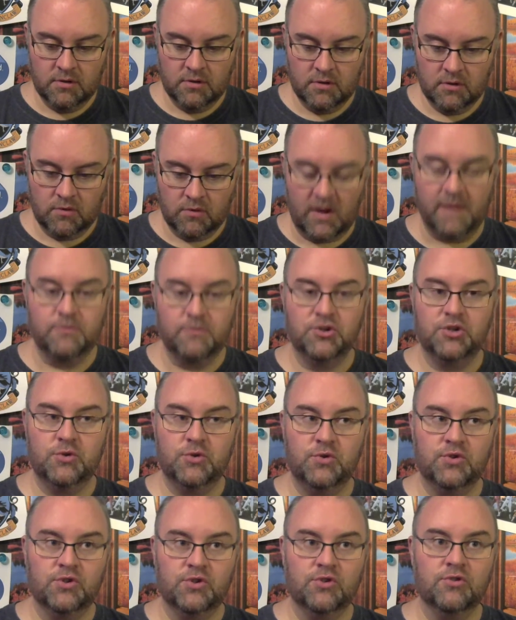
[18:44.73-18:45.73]
grape
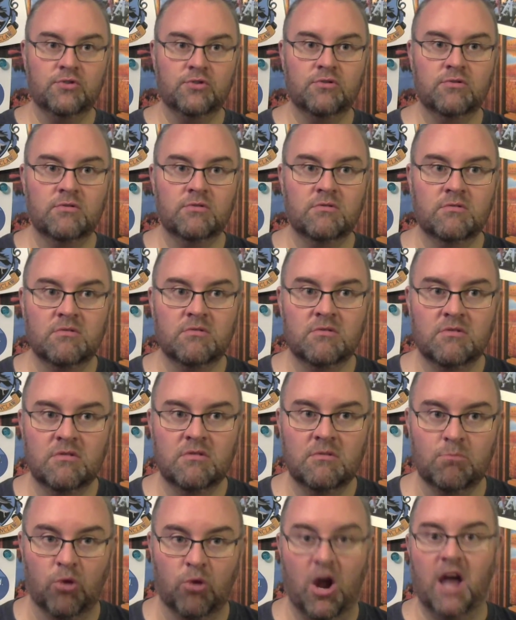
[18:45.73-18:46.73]
juice,
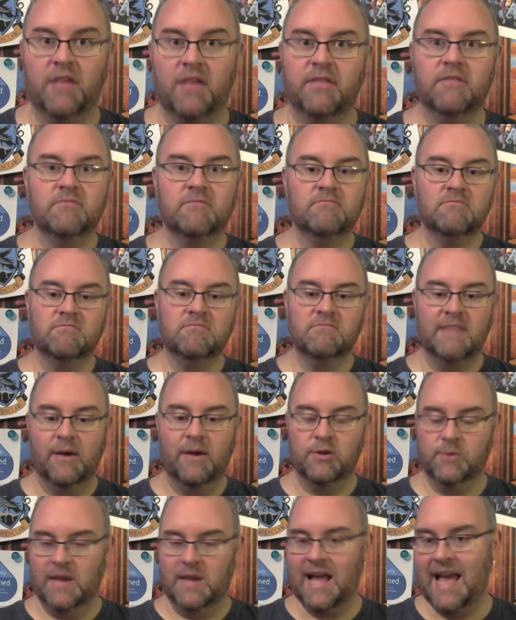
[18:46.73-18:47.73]
broth. That
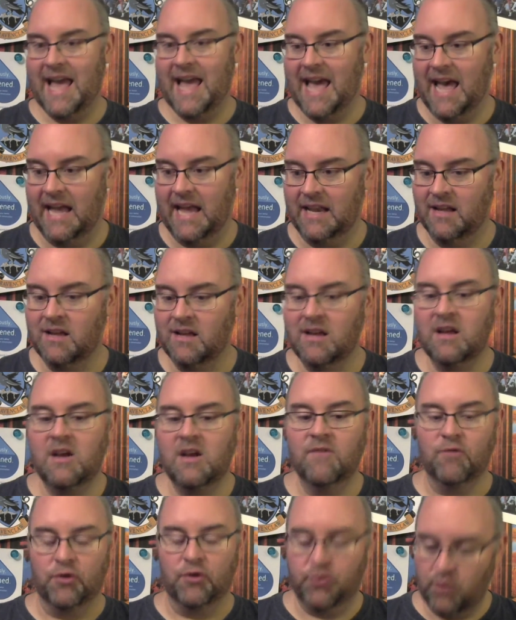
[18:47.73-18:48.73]
was what I had
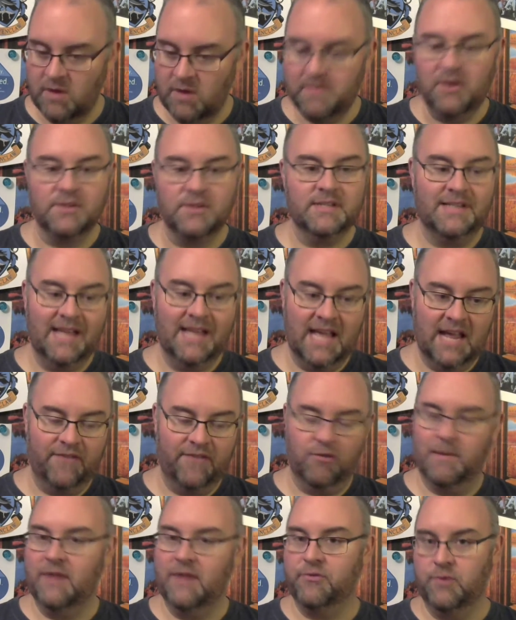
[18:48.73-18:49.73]
for 3 meals a day
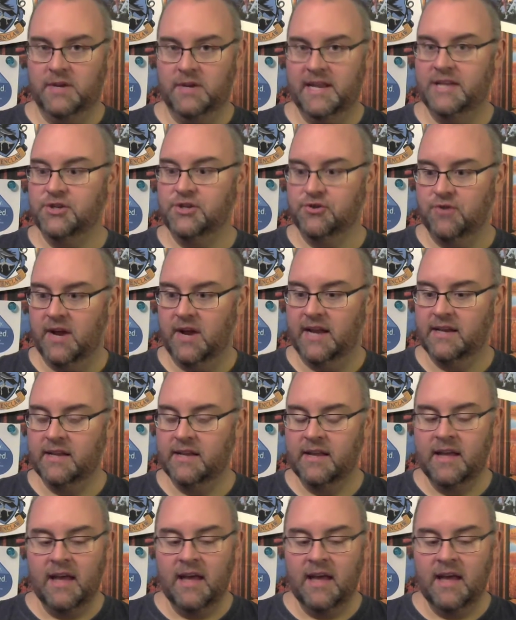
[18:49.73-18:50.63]
for about 3 days straight.